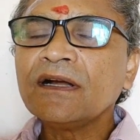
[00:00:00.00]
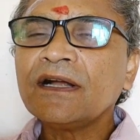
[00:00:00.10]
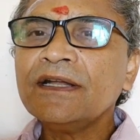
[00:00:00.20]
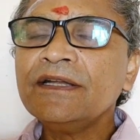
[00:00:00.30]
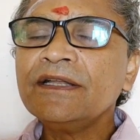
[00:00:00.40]

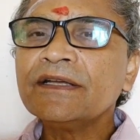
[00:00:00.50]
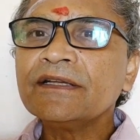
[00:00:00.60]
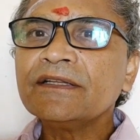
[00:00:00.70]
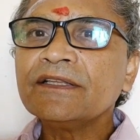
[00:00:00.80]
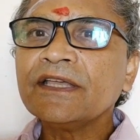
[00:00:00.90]
and
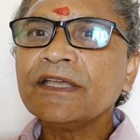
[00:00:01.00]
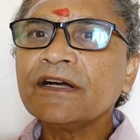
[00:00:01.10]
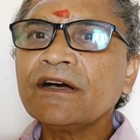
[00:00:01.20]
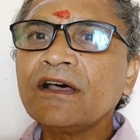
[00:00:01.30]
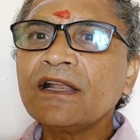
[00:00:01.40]
they
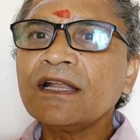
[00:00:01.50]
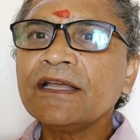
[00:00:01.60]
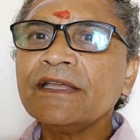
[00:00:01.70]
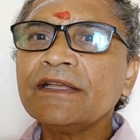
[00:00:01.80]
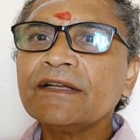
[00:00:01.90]
are
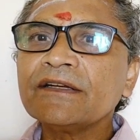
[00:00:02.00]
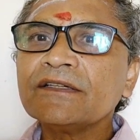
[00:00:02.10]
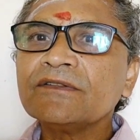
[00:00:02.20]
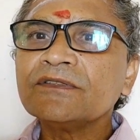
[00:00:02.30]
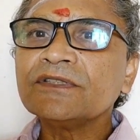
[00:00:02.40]
like,
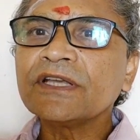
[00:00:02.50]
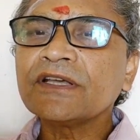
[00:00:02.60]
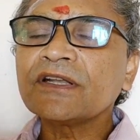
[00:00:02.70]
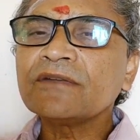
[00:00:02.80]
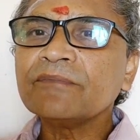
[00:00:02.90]
they
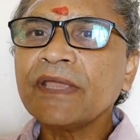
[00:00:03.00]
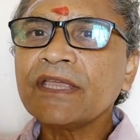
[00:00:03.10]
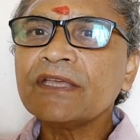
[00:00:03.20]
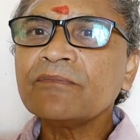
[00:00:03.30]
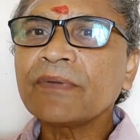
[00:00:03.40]
are
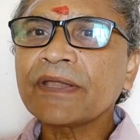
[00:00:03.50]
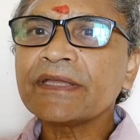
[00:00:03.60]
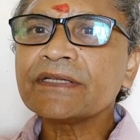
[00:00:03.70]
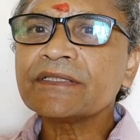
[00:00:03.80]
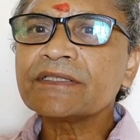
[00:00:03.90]
making
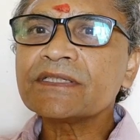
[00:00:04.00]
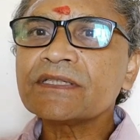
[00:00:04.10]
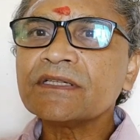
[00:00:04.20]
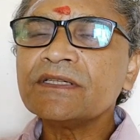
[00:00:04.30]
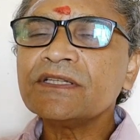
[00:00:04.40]

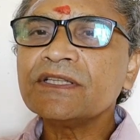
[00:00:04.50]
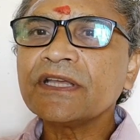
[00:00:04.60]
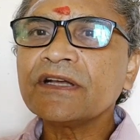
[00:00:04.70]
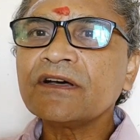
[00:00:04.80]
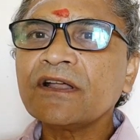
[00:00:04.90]
prayers, and
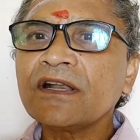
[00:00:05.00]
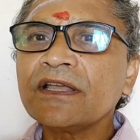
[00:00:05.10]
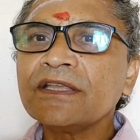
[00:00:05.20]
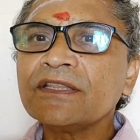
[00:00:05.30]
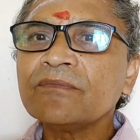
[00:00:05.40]
they are
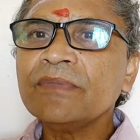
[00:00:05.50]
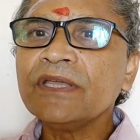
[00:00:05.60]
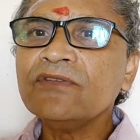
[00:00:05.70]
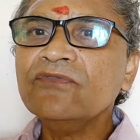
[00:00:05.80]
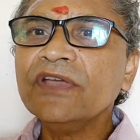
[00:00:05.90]
like the
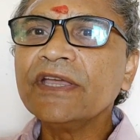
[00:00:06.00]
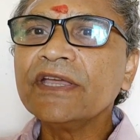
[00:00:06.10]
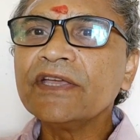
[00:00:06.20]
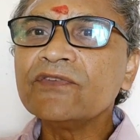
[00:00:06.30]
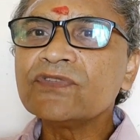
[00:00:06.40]
big
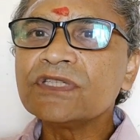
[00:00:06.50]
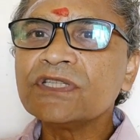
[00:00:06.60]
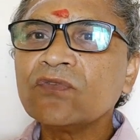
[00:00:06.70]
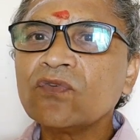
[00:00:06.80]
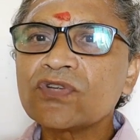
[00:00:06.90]
waves
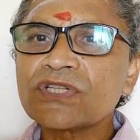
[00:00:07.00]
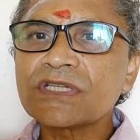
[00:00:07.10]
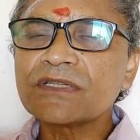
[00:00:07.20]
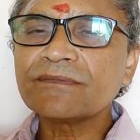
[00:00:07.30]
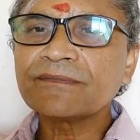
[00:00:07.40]
in the ocean.